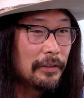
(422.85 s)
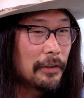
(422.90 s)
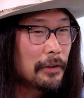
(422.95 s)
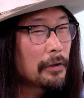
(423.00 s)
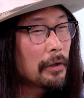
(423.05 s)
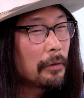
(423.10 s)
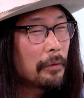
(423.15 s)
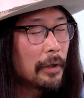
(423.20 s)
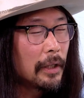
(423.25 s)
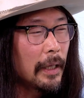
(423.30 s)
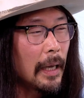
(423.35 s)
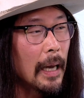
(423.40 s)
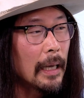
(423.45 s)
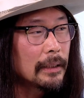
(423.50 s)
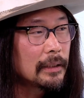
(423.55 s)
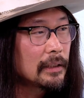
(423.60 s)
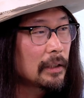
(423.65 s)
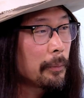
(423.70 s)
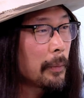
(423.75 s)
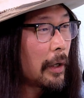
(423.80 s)
You don't really
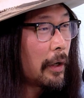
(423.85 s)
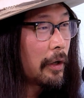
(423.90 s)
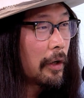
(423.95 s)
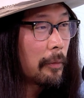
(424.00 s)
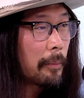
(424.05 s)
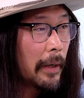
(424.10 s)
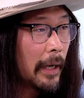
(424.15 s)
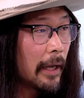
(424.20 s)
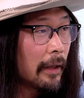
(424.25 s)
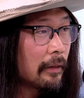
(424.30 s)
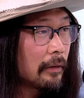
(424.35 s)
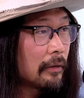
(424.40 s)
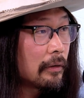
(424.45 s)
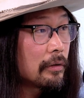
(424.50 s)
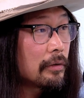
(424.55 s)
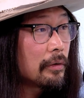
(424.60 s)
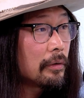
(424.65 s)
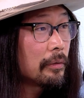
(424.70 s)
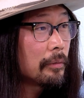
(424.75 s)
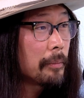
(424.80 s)
ask about your
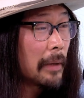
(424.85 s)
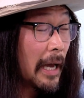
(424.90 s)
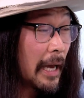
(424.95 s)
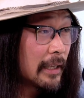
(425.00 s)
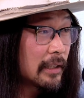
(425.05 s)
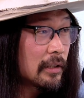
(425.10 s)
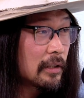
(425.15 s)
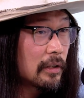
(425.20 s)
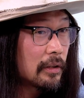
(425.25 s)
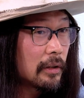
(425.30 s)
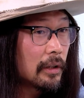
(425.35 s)
past